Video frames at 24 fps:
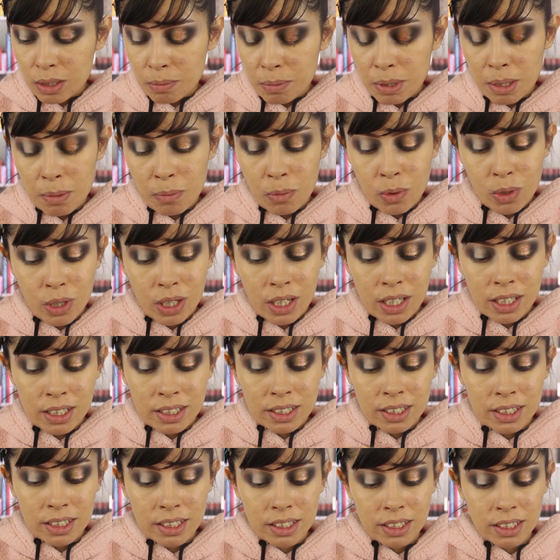to be more
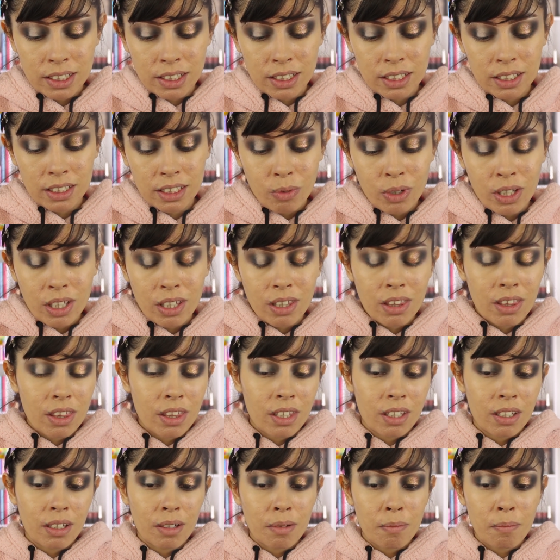consistent
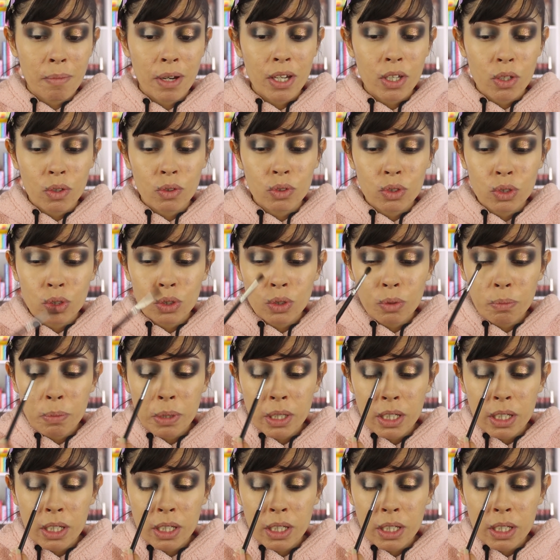with my YouTube,